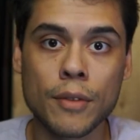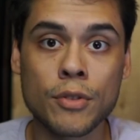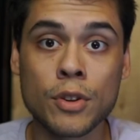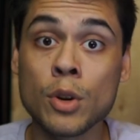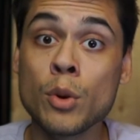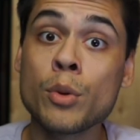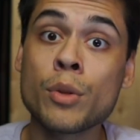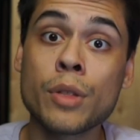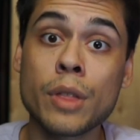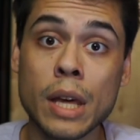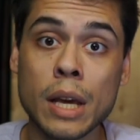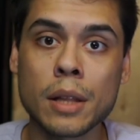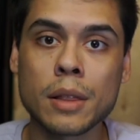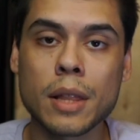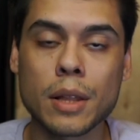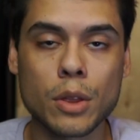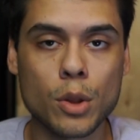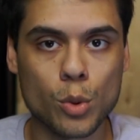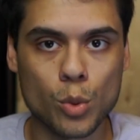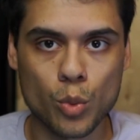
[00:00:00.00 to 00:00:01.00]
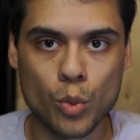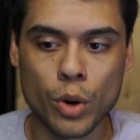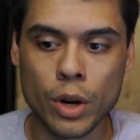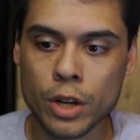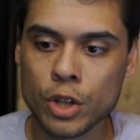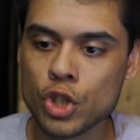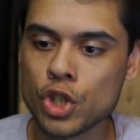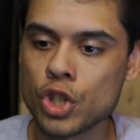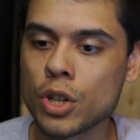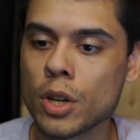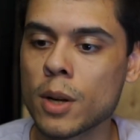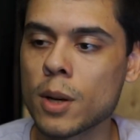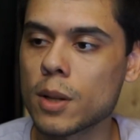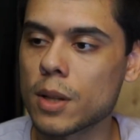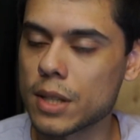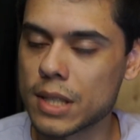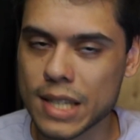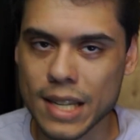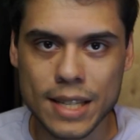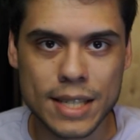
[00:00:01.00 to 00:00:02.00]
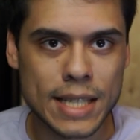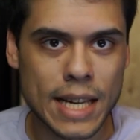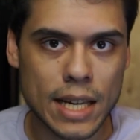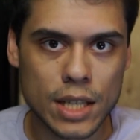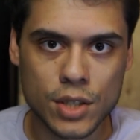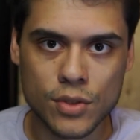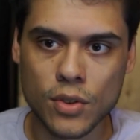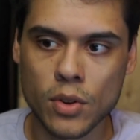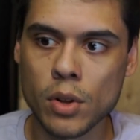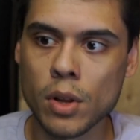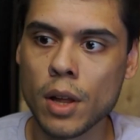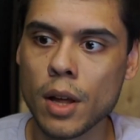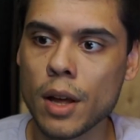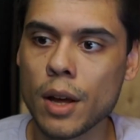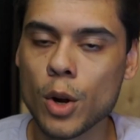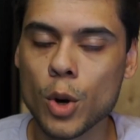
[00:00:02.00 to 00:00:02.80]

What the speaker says: If you think that the rich, the successful,